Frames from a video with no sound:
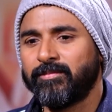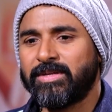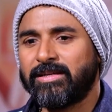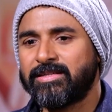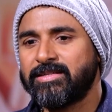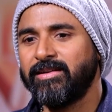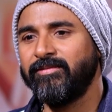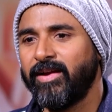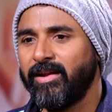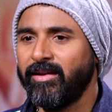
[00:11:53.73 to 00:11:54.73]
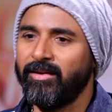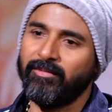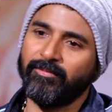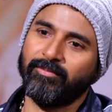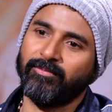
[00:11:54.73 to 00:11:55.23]
Success and failure
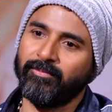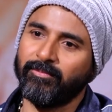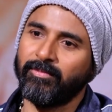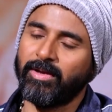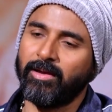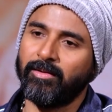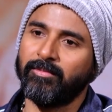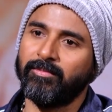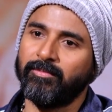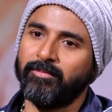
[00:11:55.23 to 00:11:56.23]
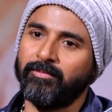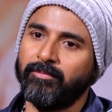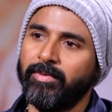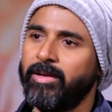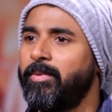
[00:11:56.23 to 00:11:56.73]
are a
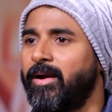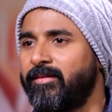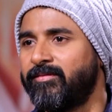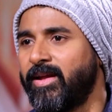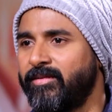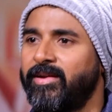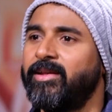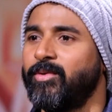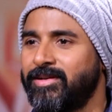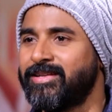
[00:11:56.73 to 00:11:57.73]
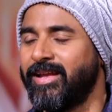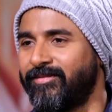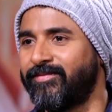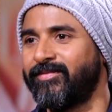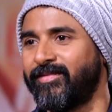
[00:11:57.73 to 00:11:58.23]
big part of life, anyone's life.